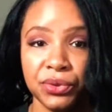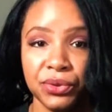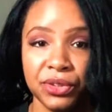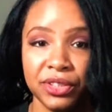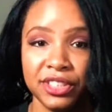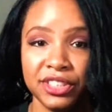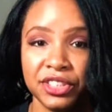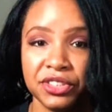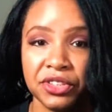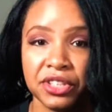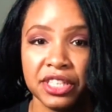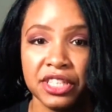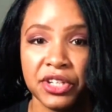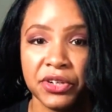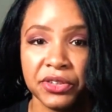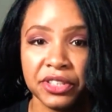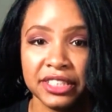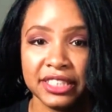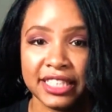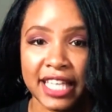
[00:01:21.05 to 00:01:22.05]
So you can
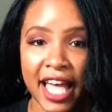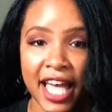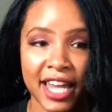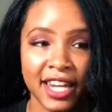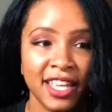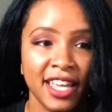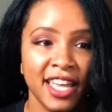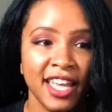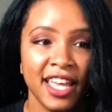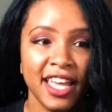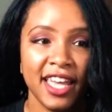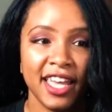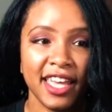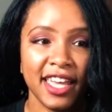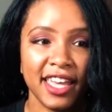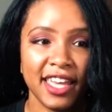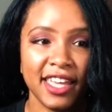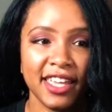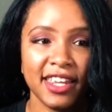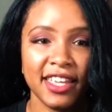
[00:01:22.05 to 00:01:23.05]
notice that
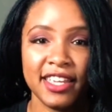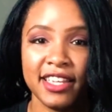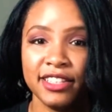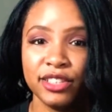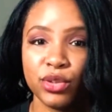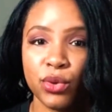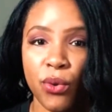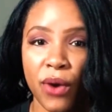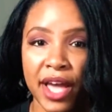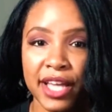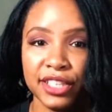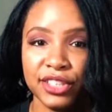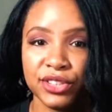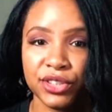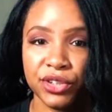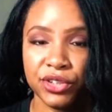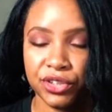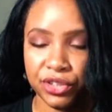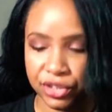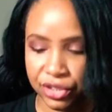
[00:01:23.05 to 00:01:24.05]
it is quite
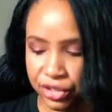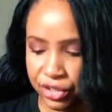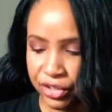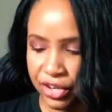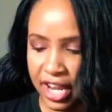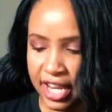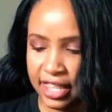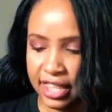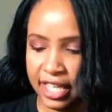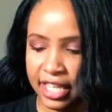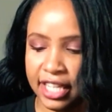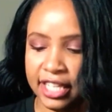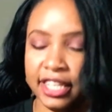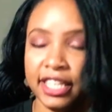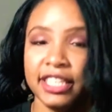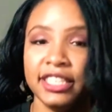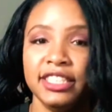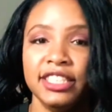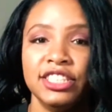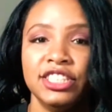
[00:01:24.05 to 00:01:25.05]
circular, and then this
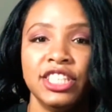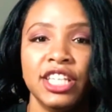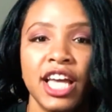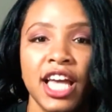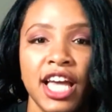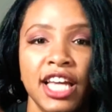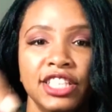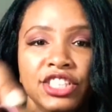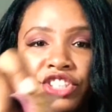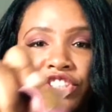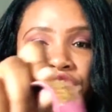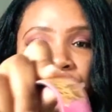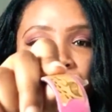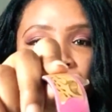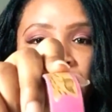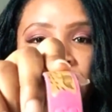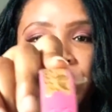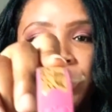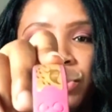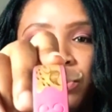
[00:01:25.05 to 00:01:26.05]
is
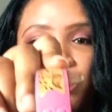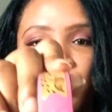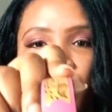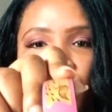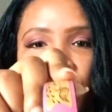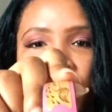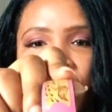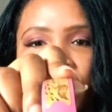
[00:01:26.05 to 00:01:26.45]
generation 1.